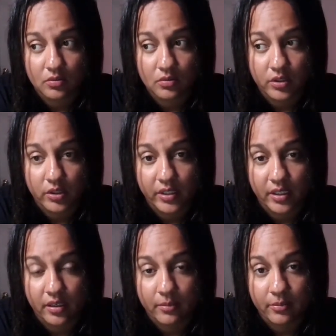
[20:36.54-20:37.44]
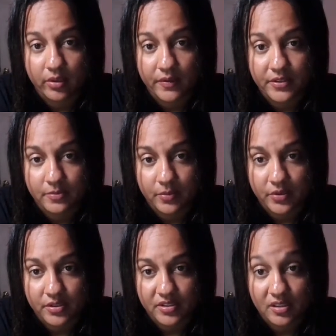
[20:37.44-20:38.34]
You did a number on this
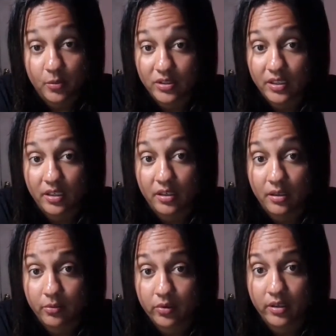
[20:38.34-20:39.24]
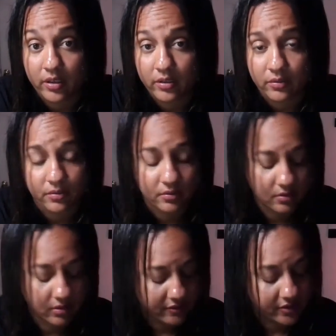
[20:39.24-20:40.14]
person. Someone did a number on you.
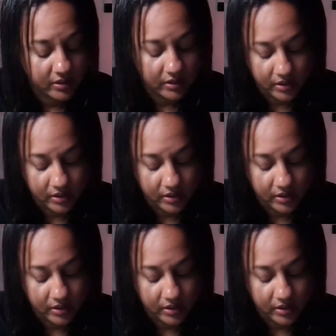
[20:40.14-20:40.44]
I feel it.